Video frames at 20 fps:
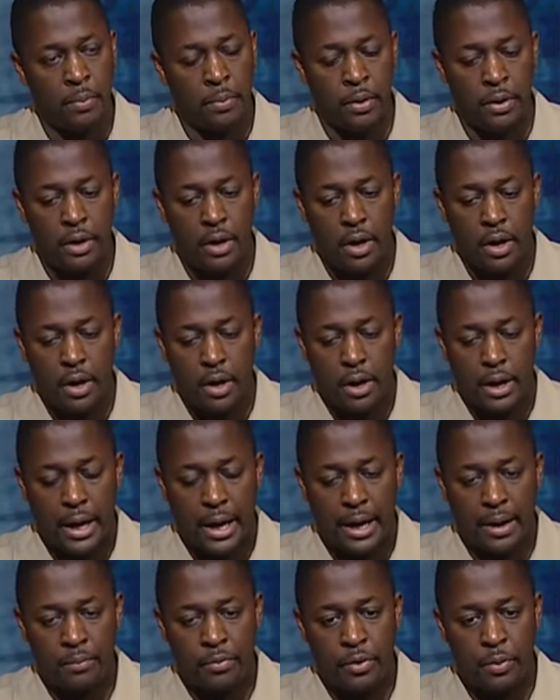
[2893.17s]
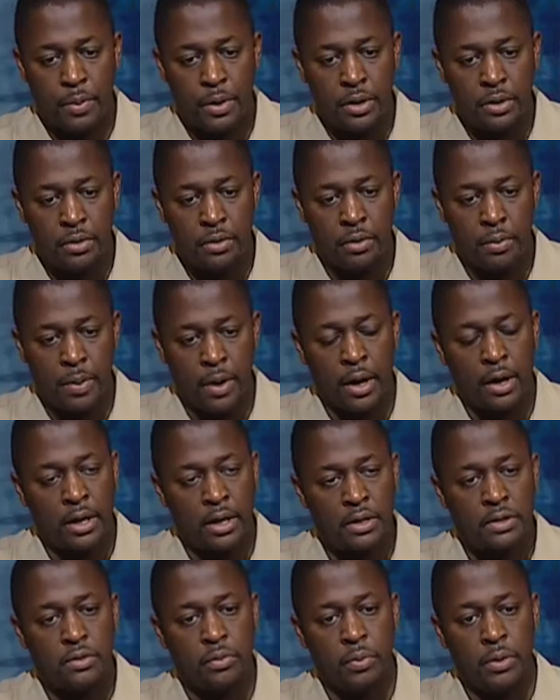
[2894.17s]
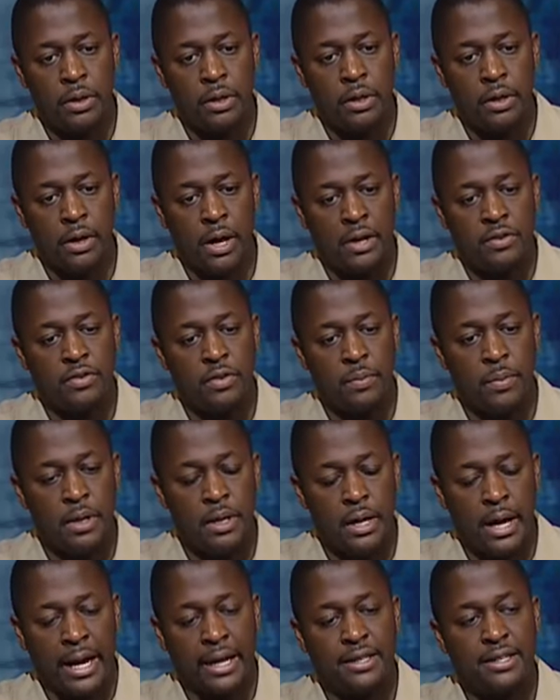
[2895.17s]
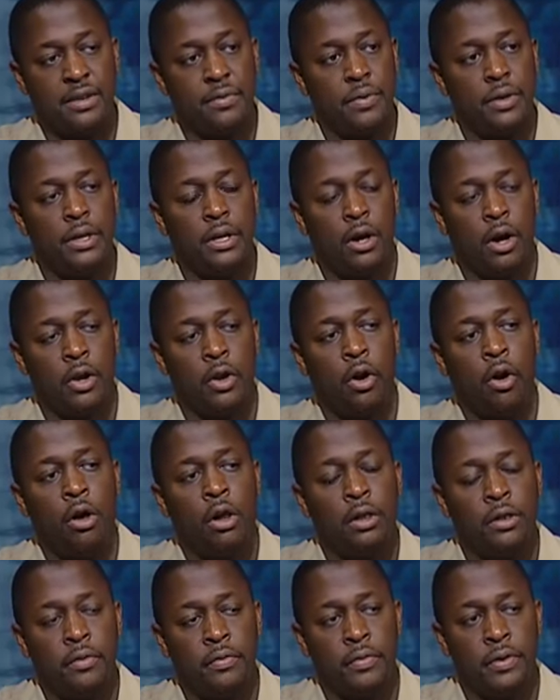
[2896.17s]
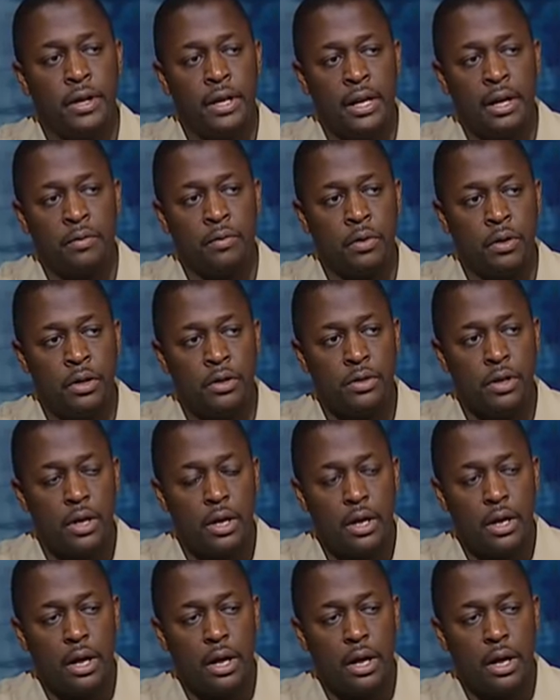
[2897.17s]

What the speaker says: But to be honest, there has to be activity on all different levels